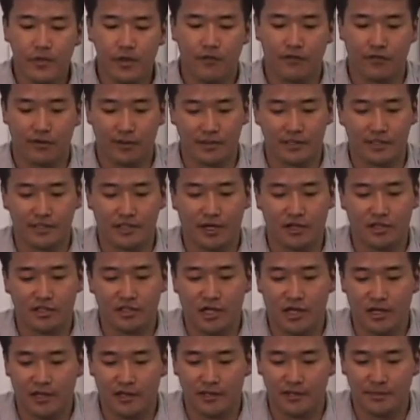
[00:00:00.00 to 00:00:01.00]
for the dark
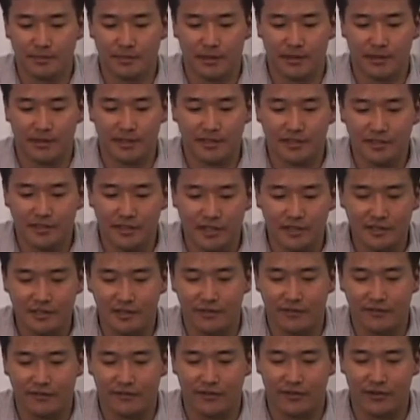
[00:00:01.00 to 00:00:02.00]
chocolates, but this
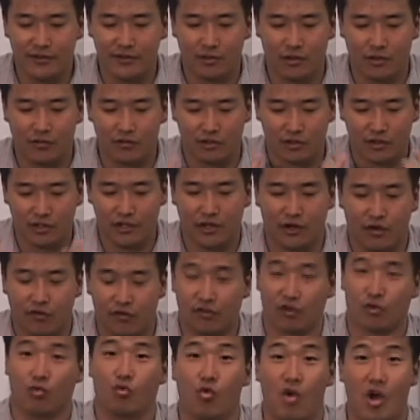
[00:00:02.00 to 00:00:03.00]
doesn't feel overly
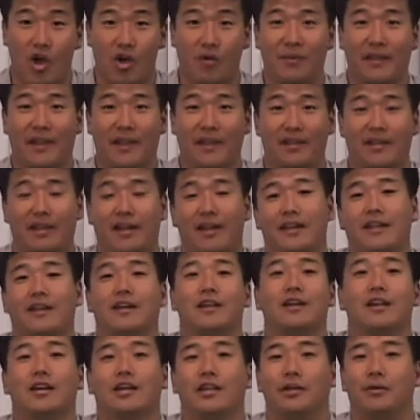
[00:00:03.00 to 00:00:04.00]
overwhelming, like
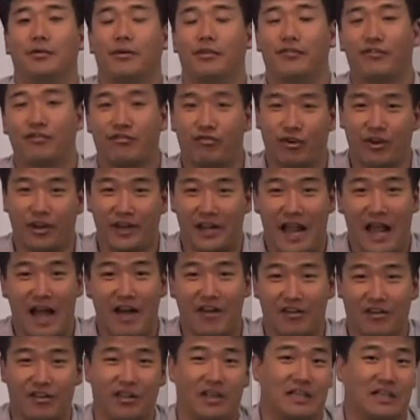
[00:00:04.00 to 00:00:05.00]
you would freak out.
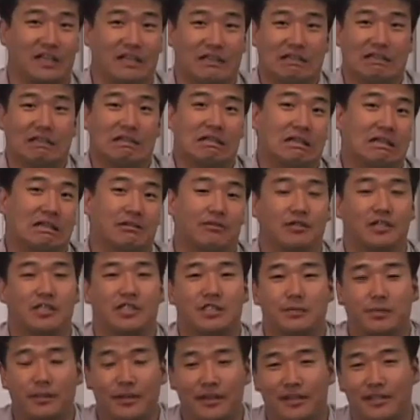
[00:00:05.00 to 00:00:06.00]
You're like, oh, I want to
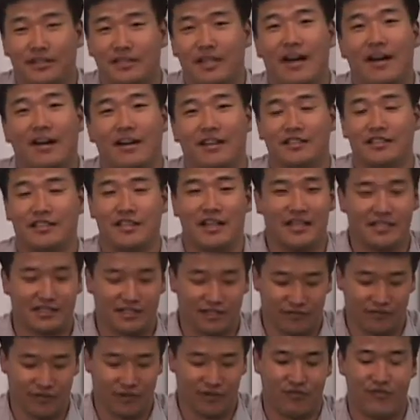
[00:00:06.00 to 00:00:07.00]
spit this out, as
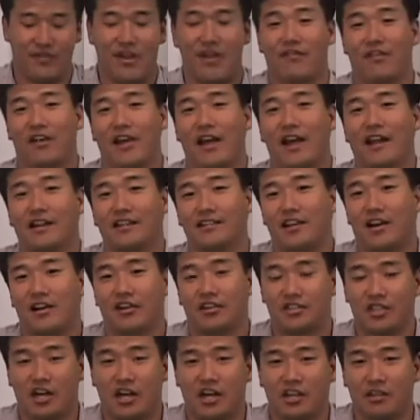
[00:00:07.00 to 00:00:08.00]
if you've never had
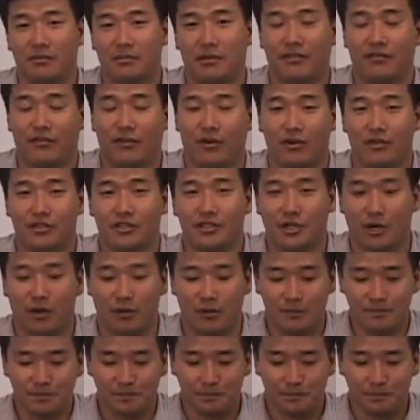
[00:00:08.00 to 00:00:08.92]
dark chocolate before. So